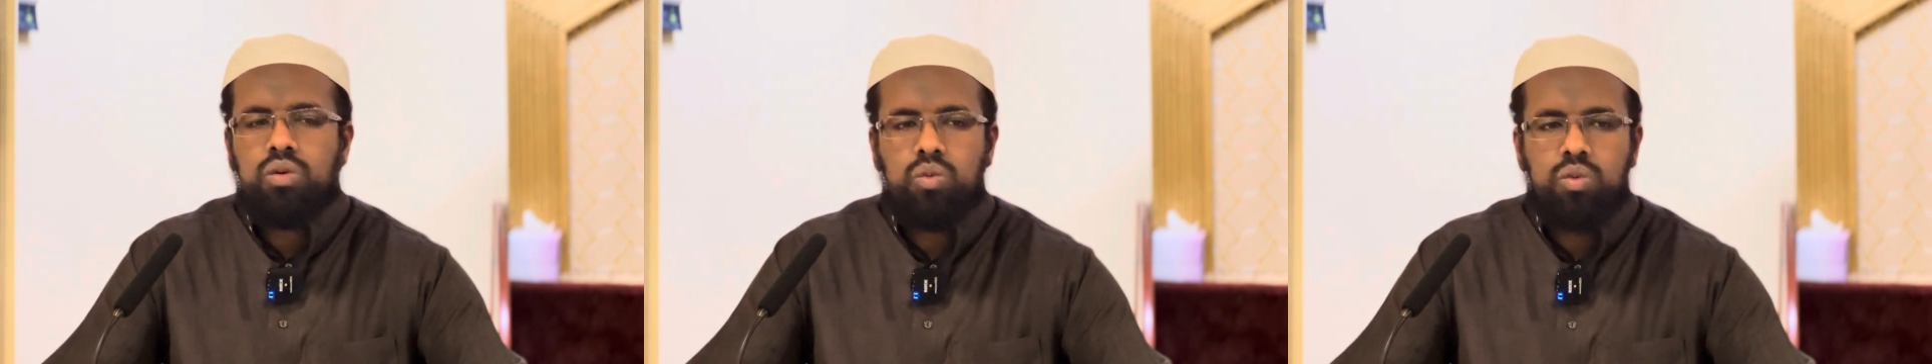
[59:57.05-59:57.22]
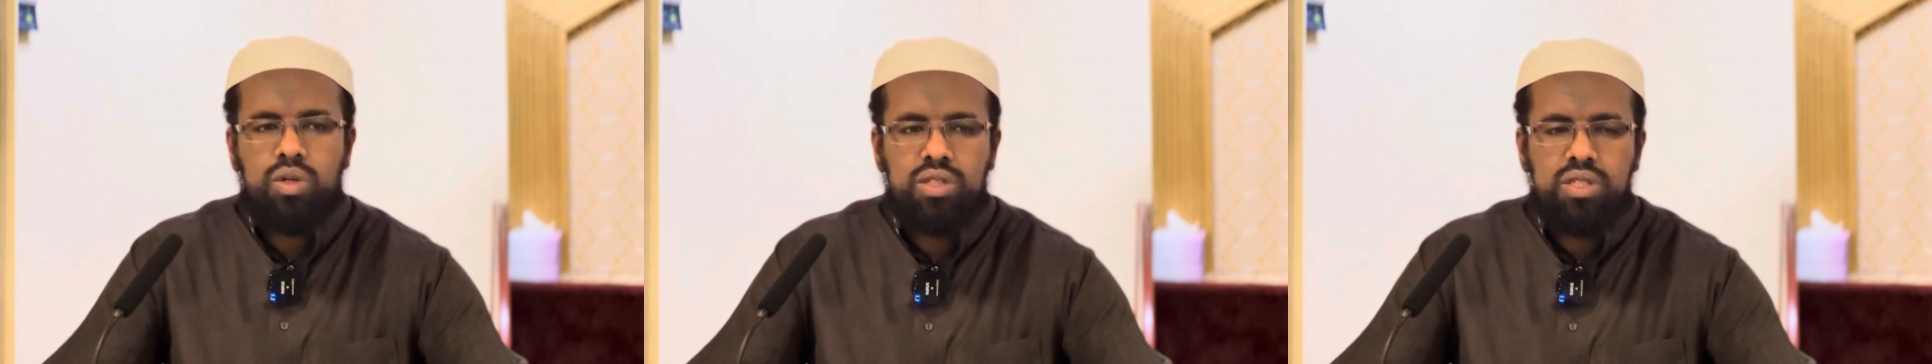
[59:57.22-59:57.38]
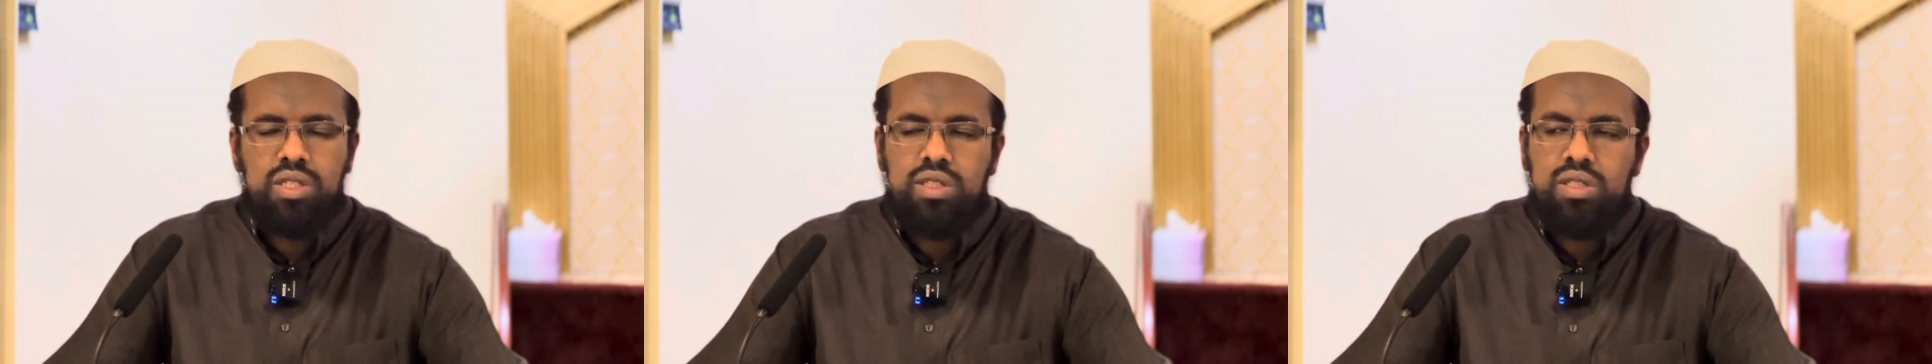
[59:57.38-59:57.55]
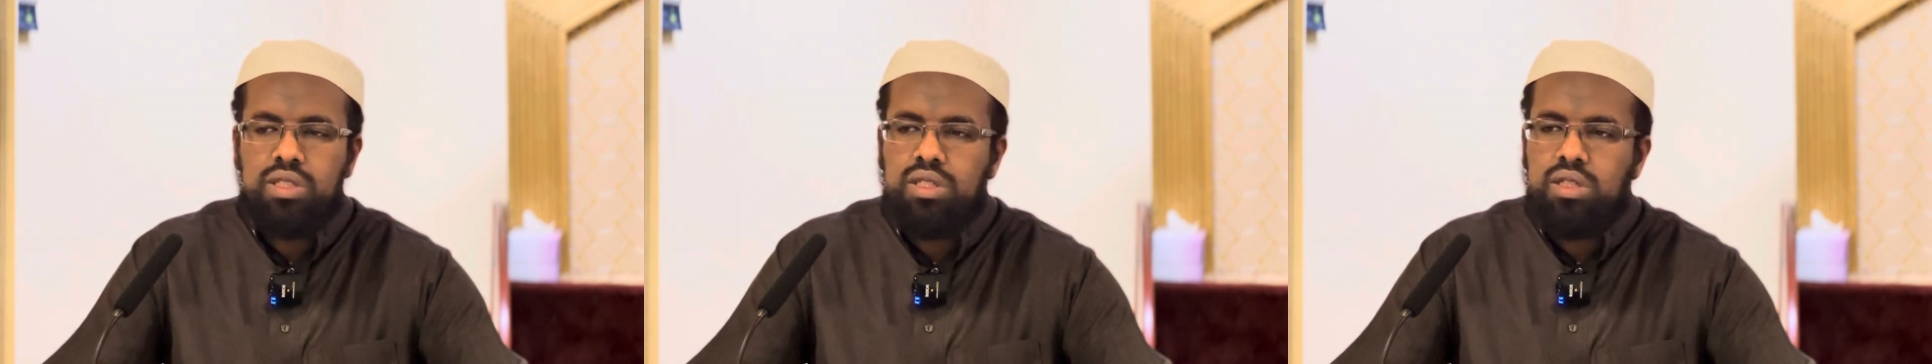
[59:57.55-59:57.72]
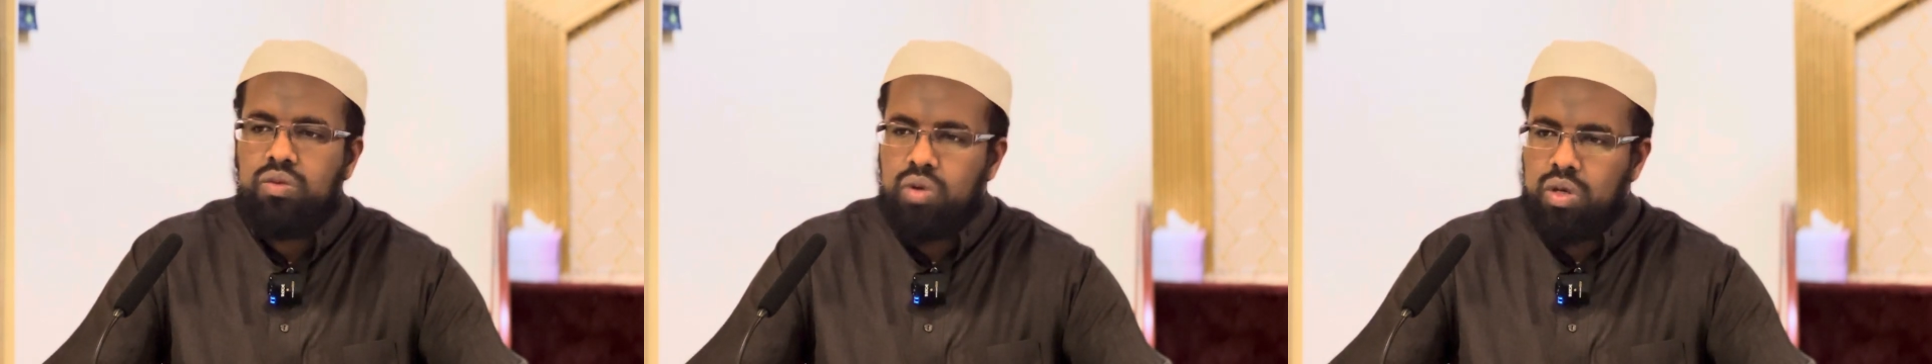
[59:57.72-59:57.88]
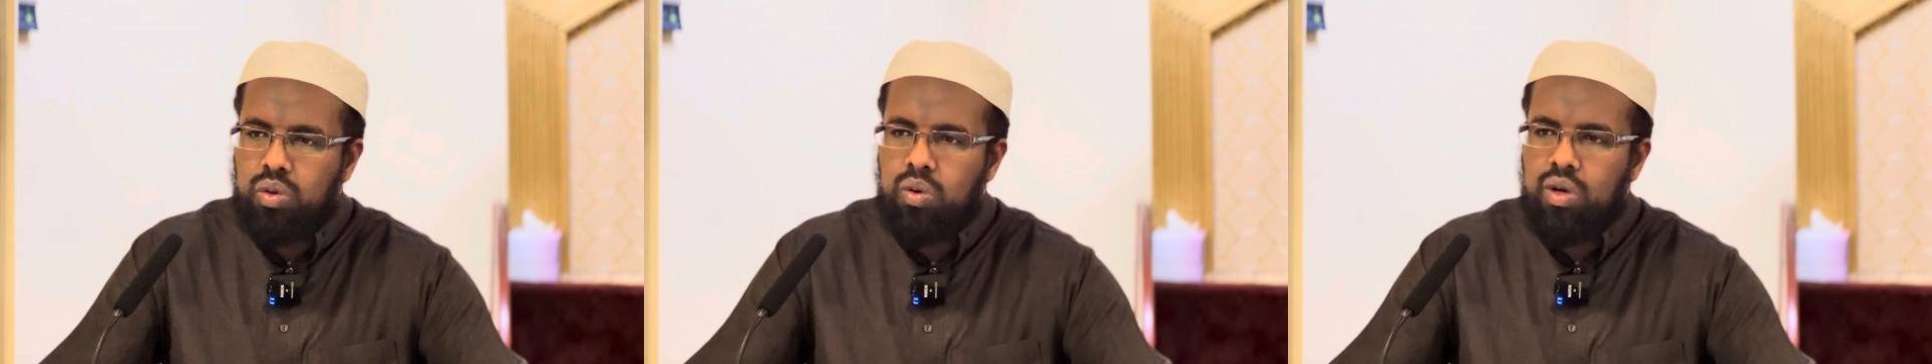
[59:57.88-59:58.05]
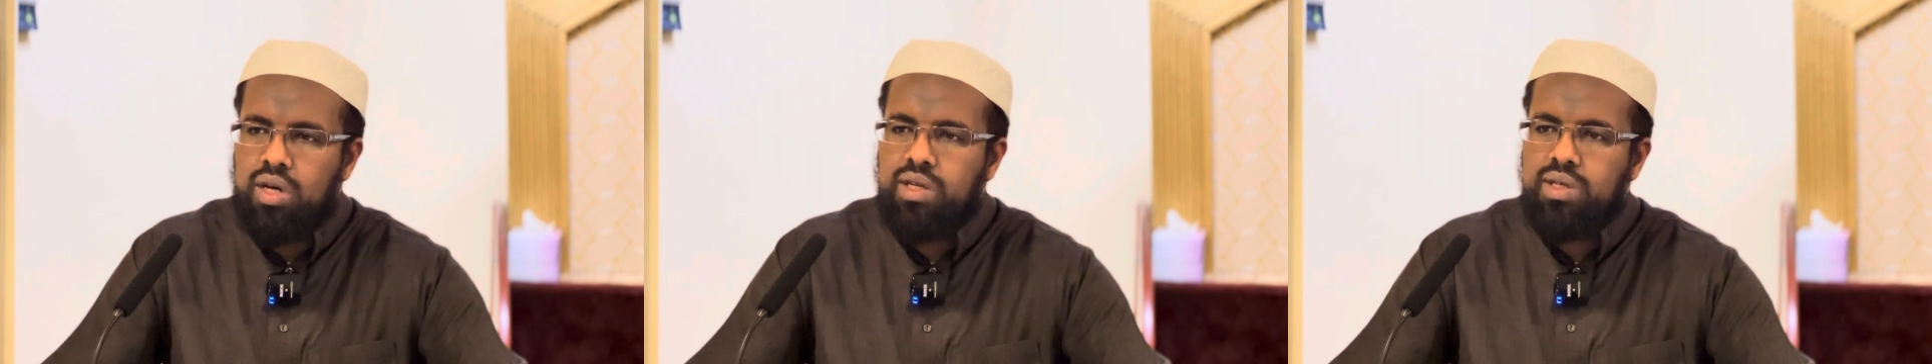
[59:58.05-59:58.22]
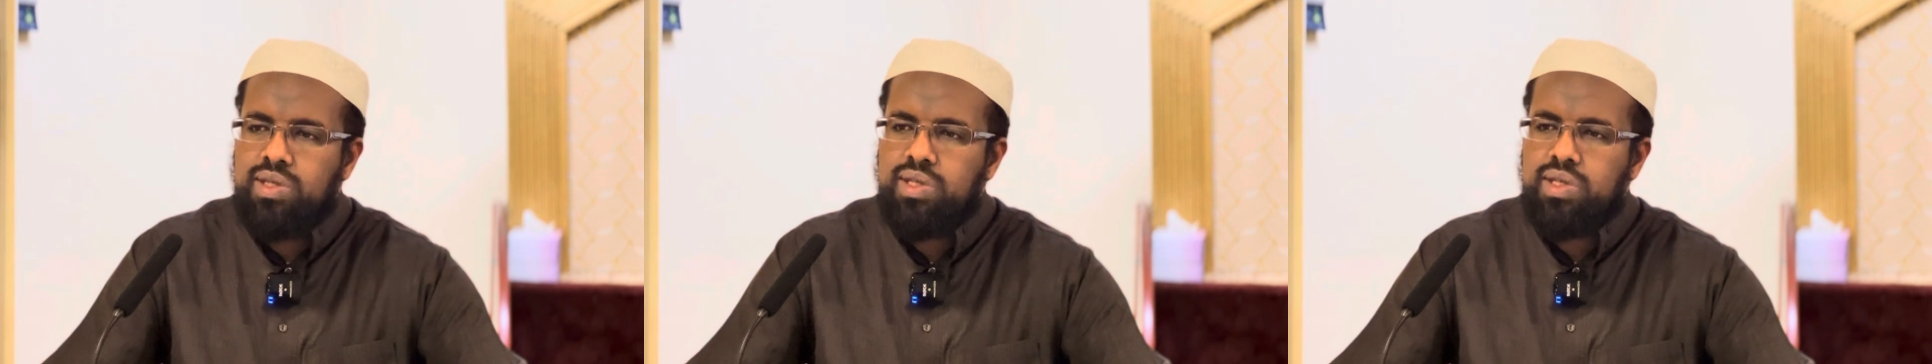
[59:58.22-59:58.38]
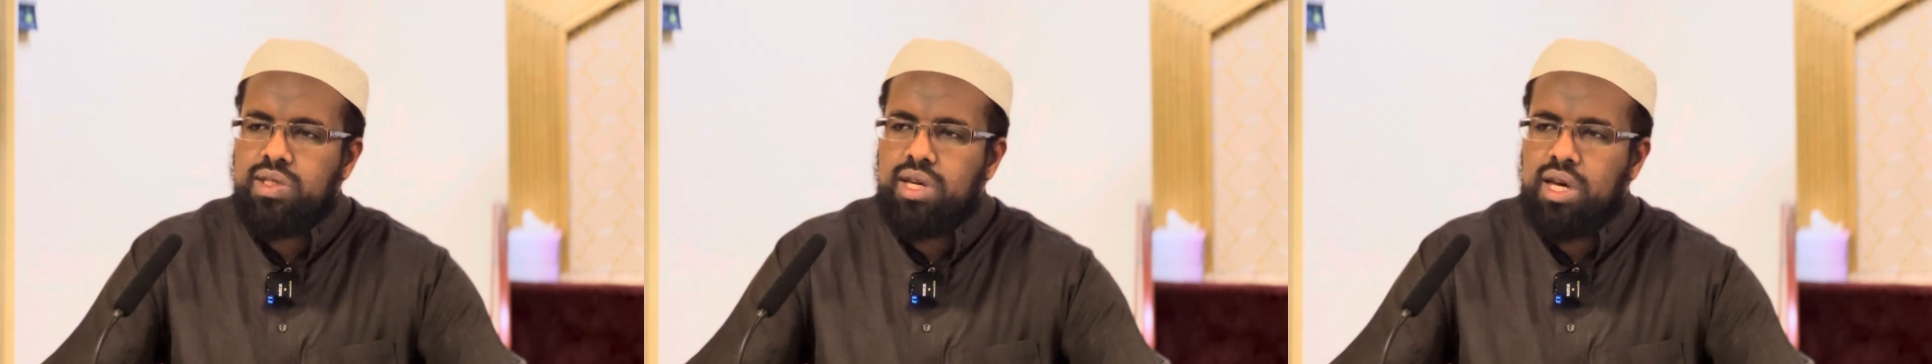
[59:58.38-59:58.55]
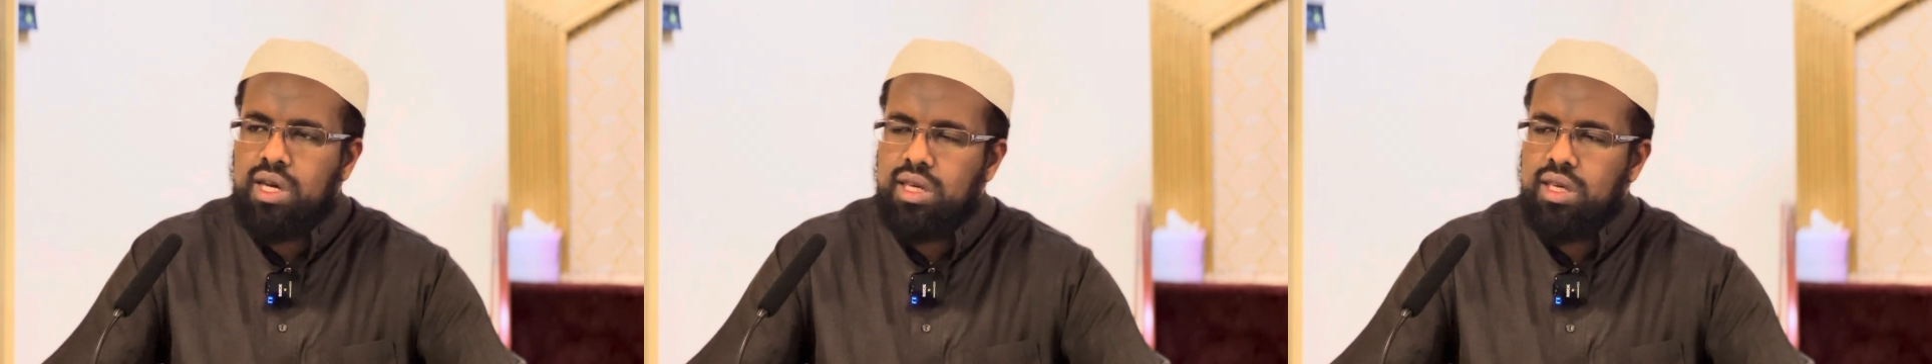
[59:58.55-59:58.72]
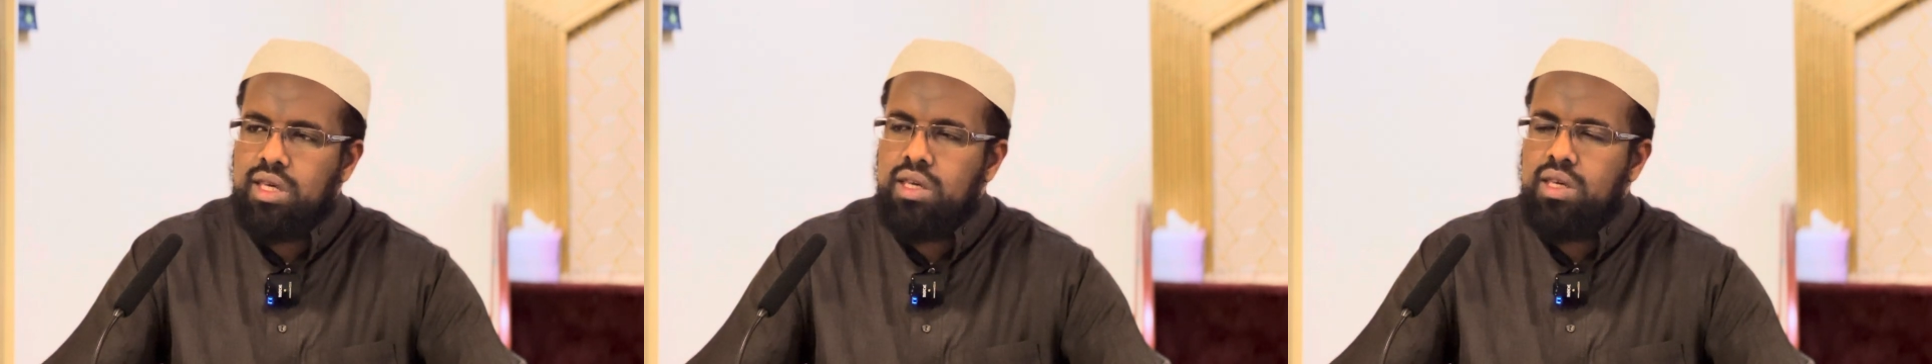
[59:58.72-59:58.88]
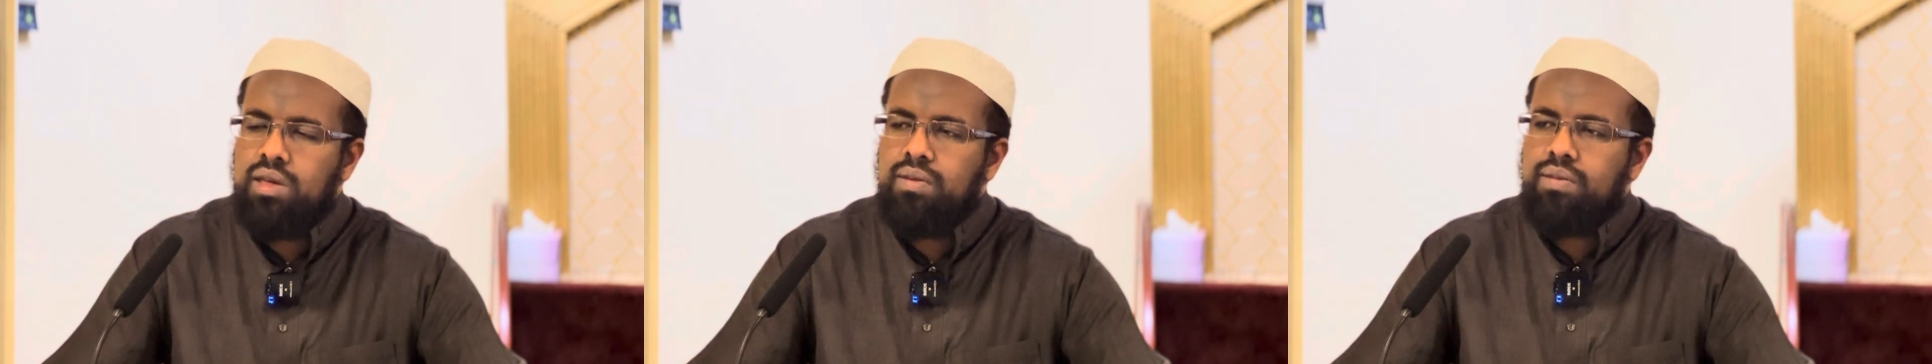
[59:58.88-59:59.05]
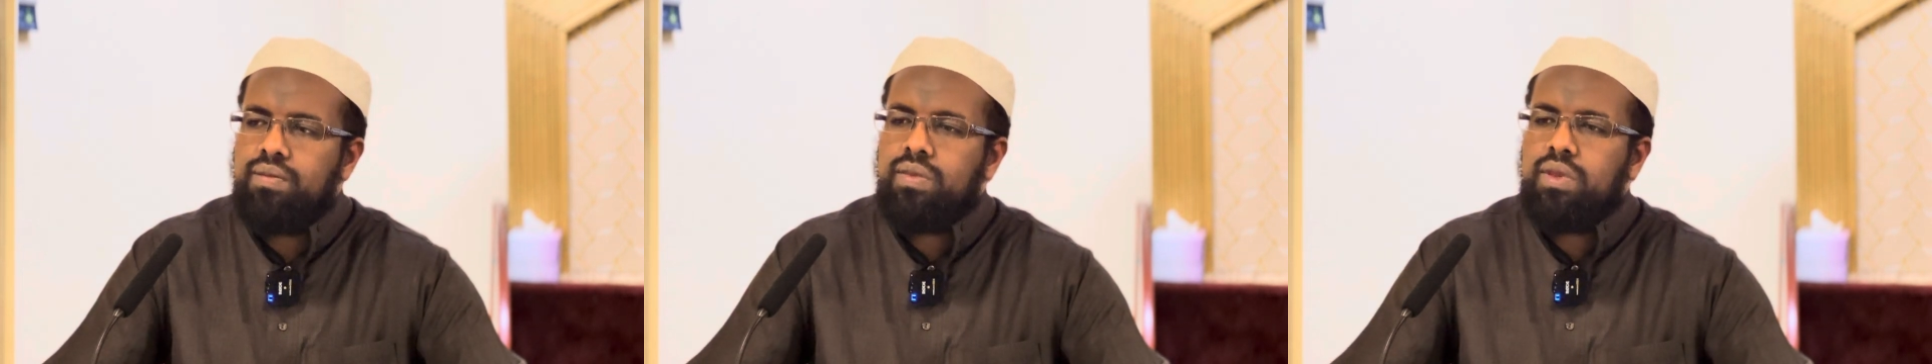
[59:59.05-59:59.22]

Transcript: what it requires, i.e.